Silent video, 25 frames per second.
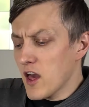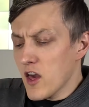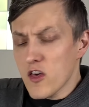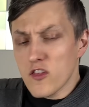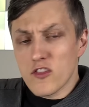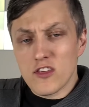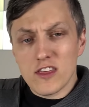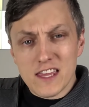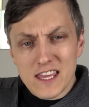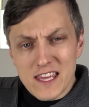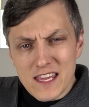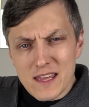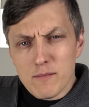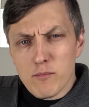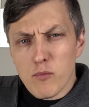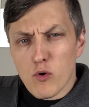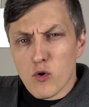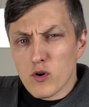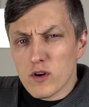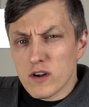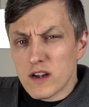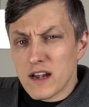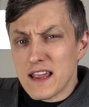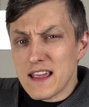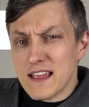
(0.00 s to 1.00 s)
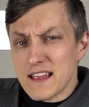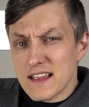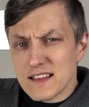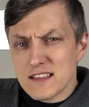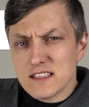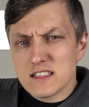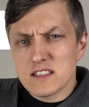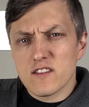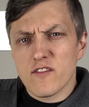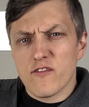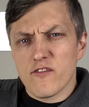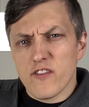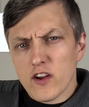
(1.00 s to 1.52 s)
The keyboard
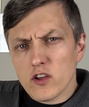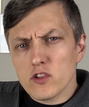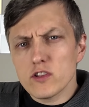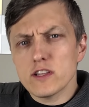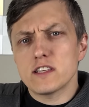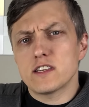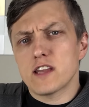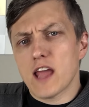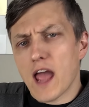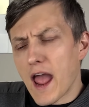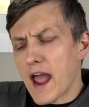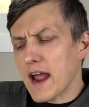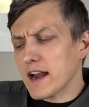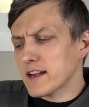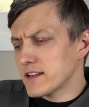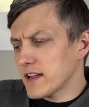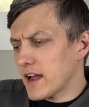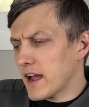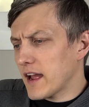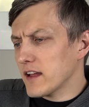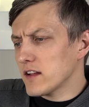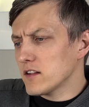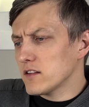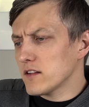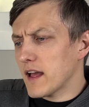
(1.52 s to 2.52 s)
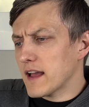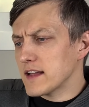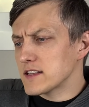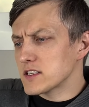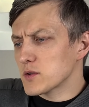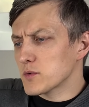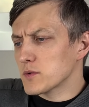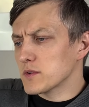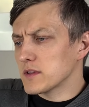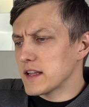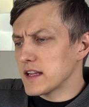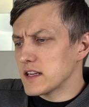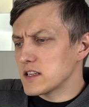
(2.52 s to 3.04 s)
is fairly tactile as it
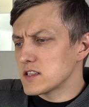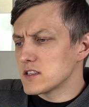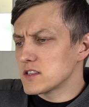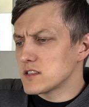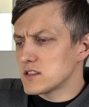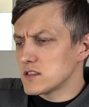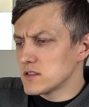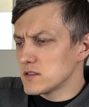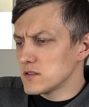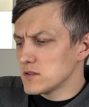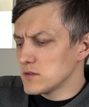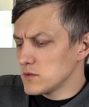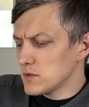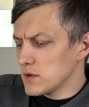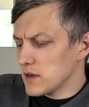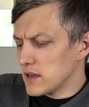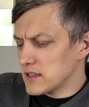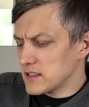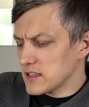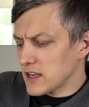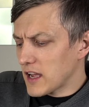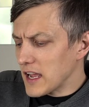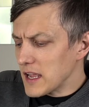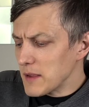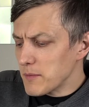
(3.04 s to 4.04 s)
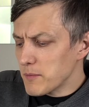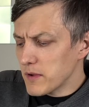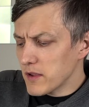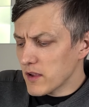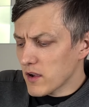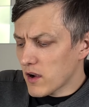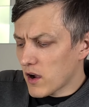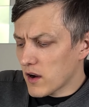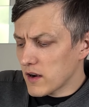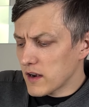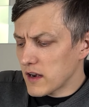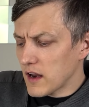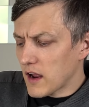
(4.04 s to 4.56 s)
relates to typing
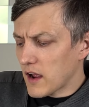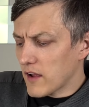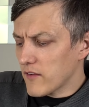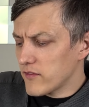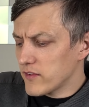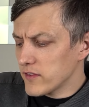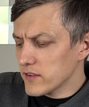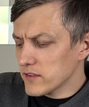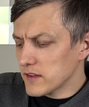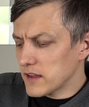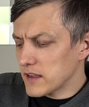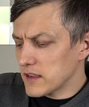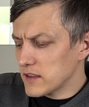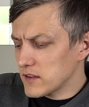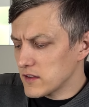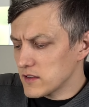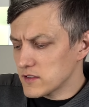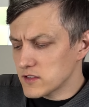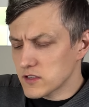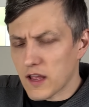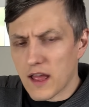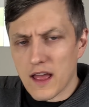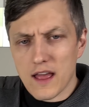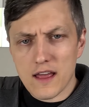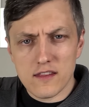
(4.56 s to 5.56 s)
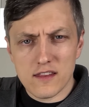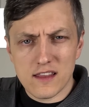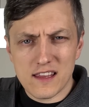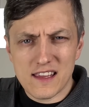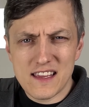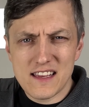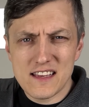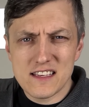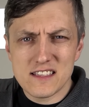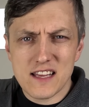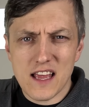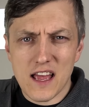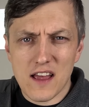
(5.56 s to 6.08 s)
on it. I feel like the
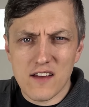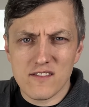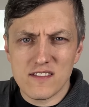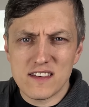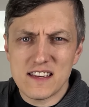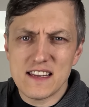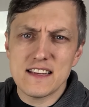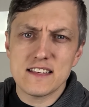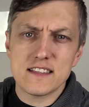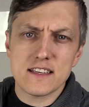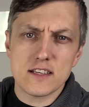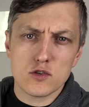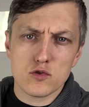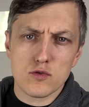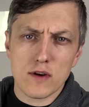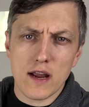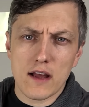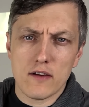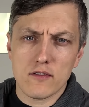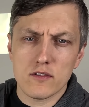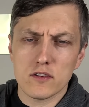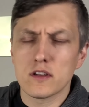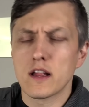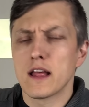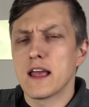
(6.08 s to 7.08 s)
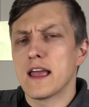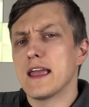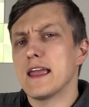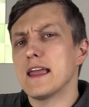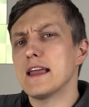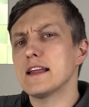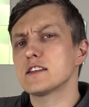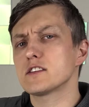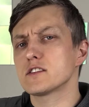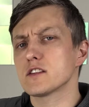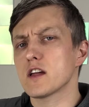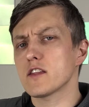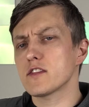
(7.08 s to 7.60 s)
keys have decent travel.
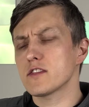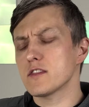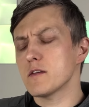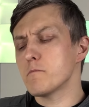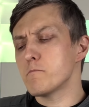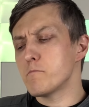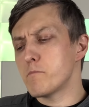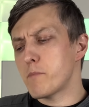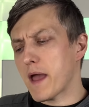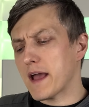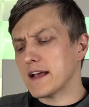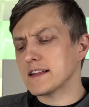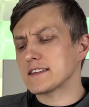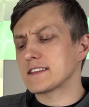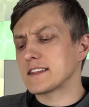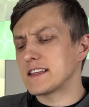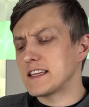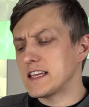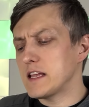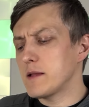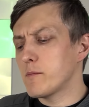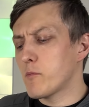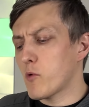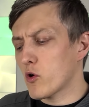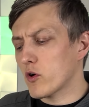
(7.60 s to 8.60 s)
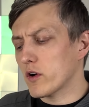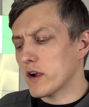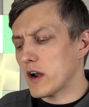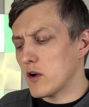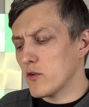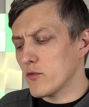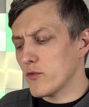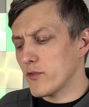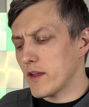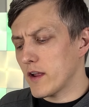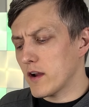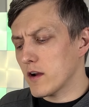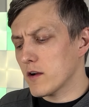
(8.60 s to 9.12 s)
It's not the best keyboard
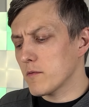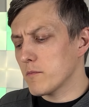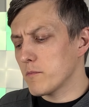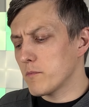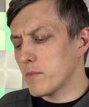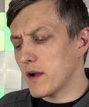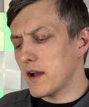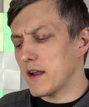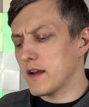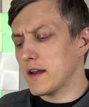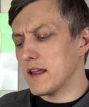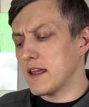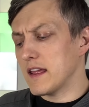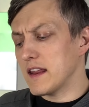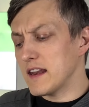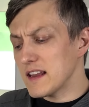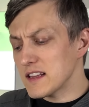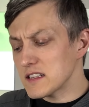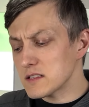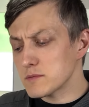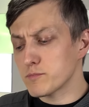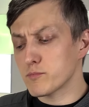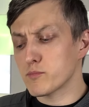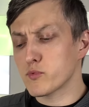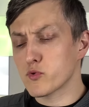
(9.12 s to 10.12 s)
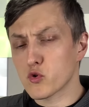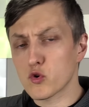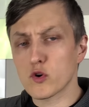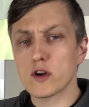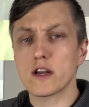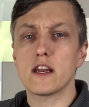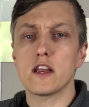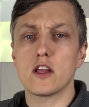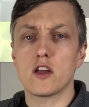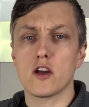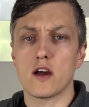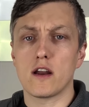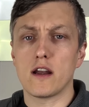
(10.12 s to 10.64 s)
out there, but it is
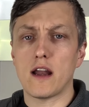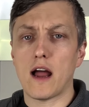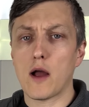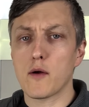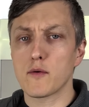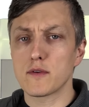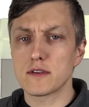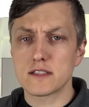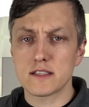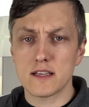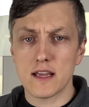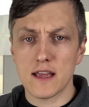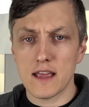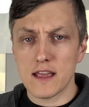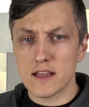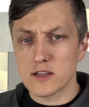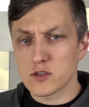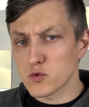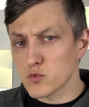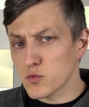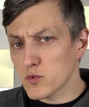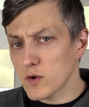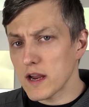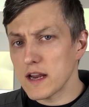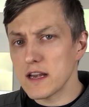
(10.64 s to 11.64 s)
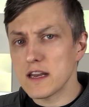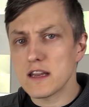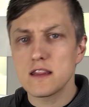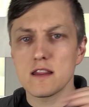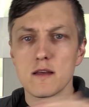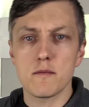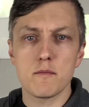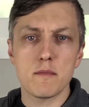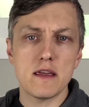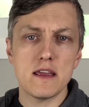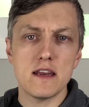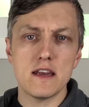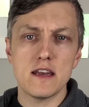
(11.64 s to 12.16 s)
pretty good. I would say it's right in the
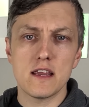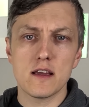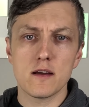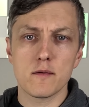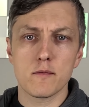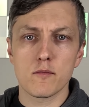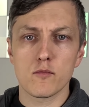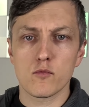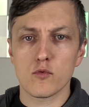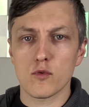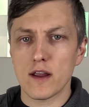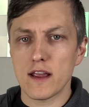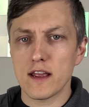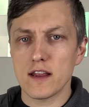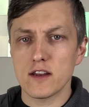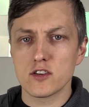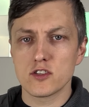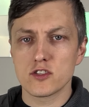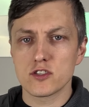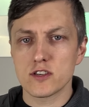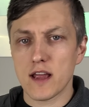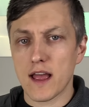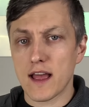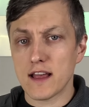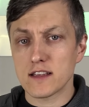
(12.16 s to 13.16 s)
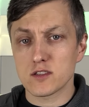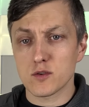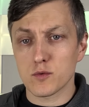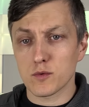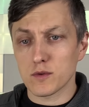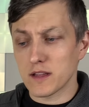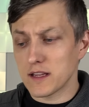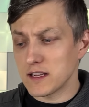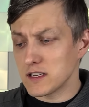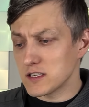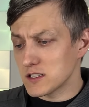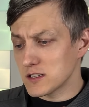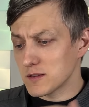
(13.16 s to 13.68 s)
medium range as it
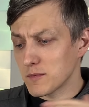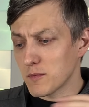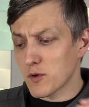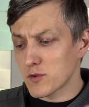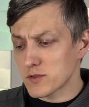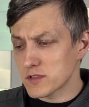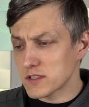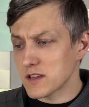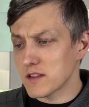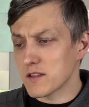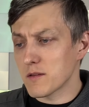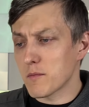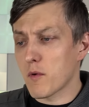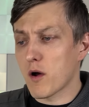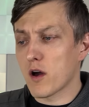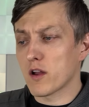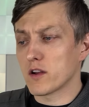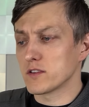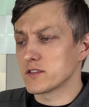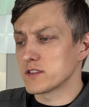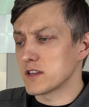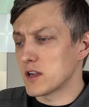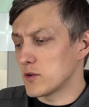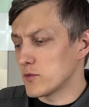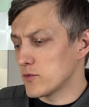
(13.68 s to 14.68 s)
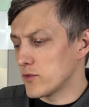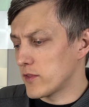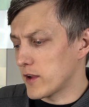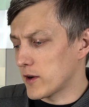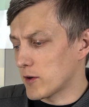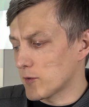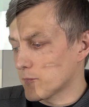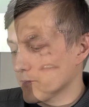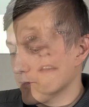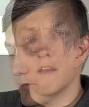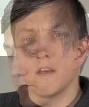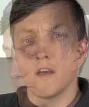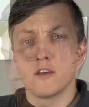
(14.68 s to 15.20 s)
relates to most of the models out
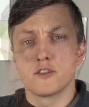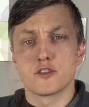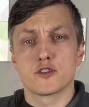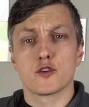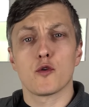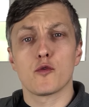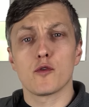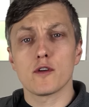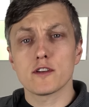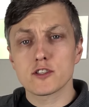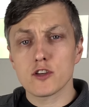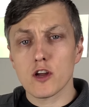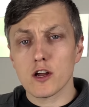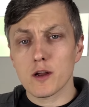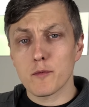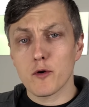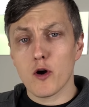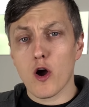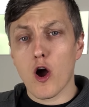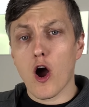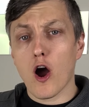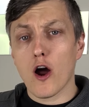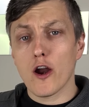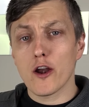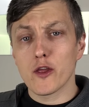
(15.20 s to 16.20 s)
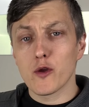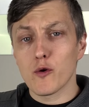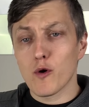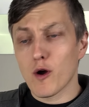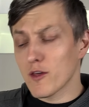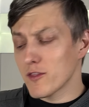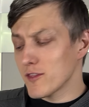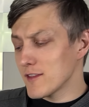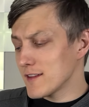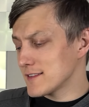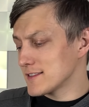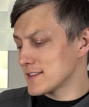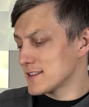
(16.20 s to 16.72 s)
there. So let's talk about audio on
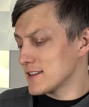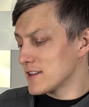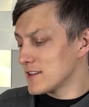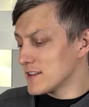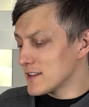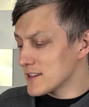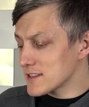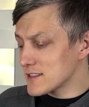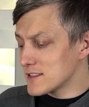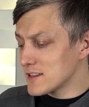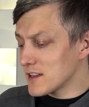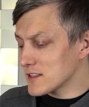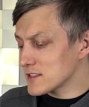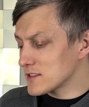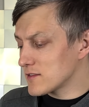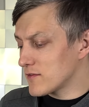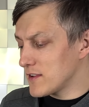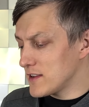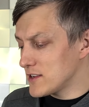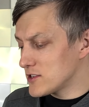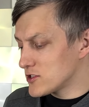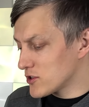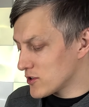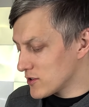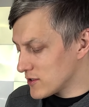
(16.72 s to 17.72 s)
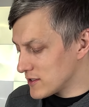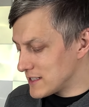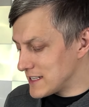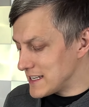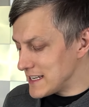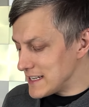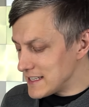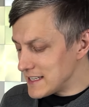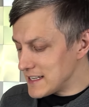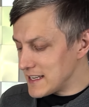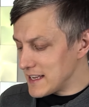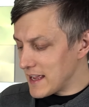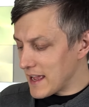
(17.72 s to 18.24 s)
this. This does feature
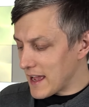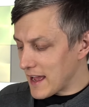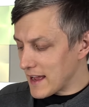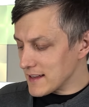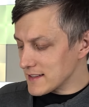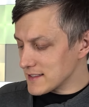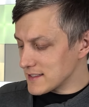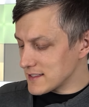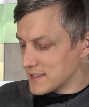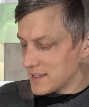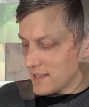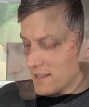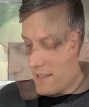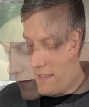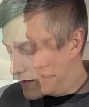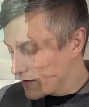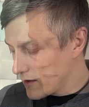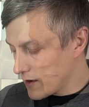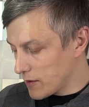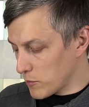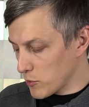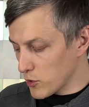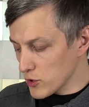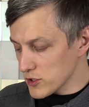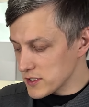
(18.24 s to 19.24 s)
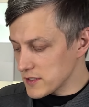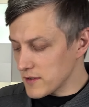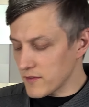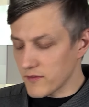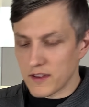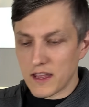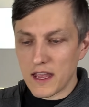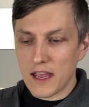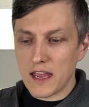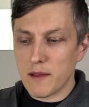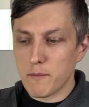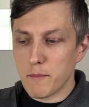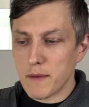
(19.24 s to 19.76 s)
DTS, immersive
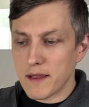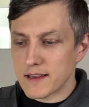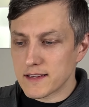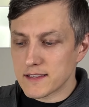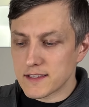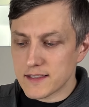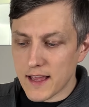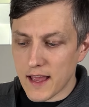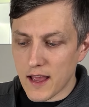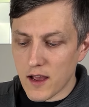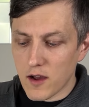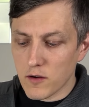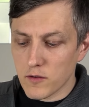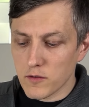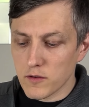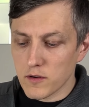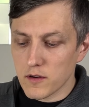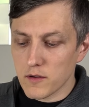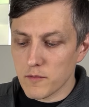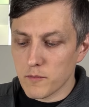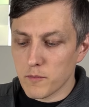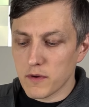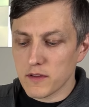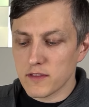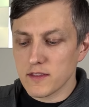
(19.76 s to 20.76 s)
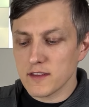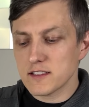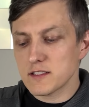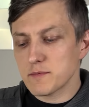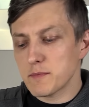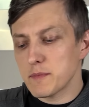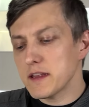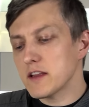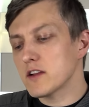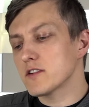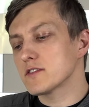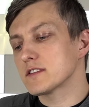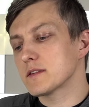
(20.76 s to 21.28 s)
gaming sound, but the
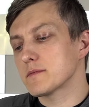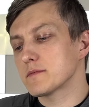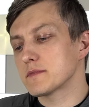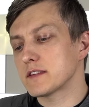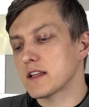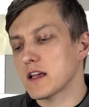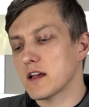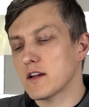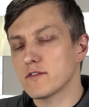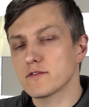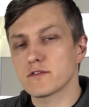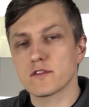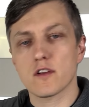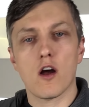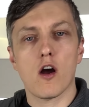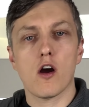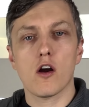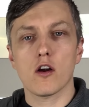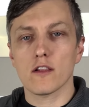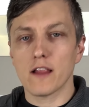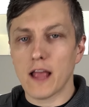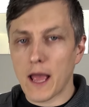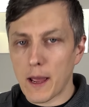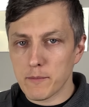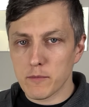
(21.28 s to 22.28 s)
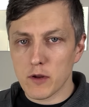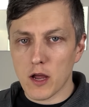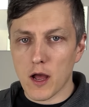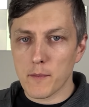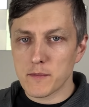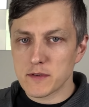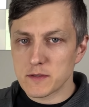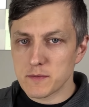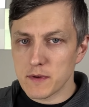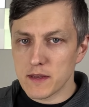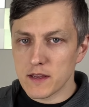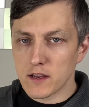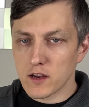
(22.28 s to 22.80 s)
speakers themselves are laptop
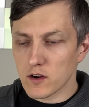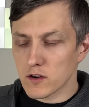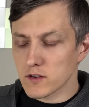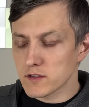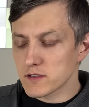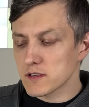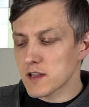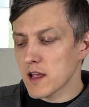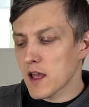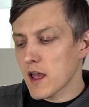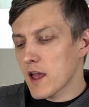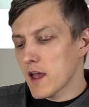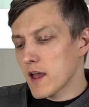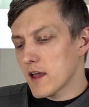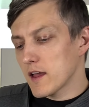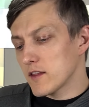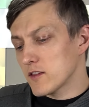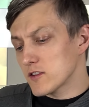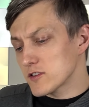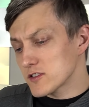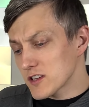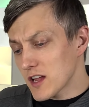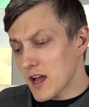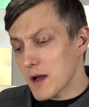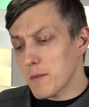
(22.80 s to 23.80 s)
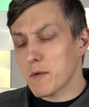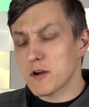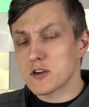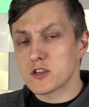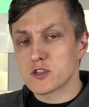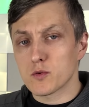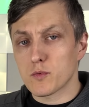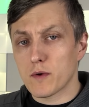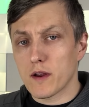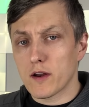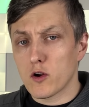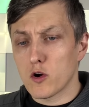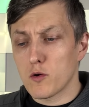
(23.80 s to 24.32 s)
speakers. There's not much to
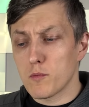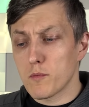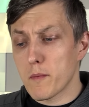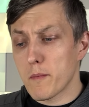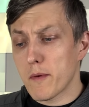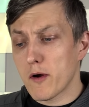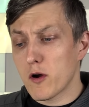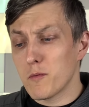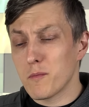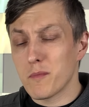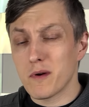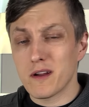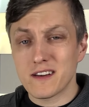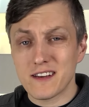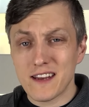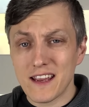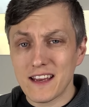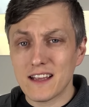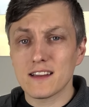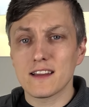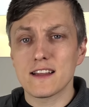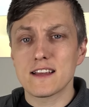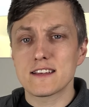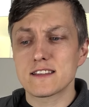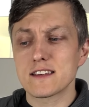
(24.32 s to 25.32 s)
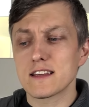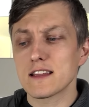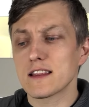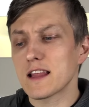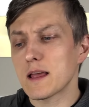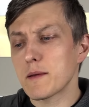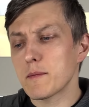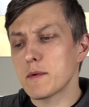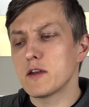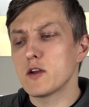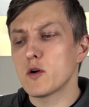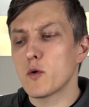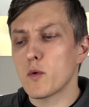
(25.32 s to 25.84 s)
write home about, but take a listen and
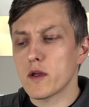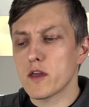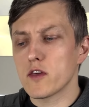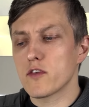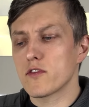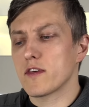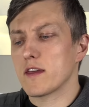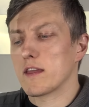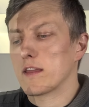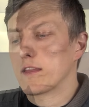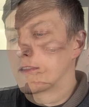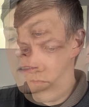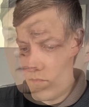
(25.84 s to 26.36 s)
let me know what you think.